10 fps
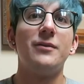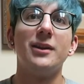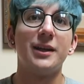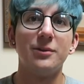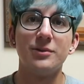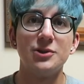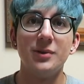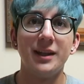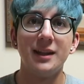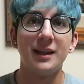feel like it was
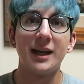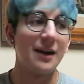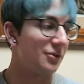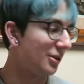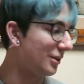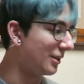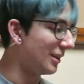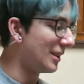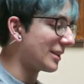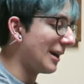doing anything after
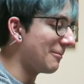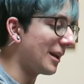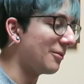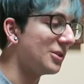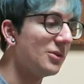the time that I was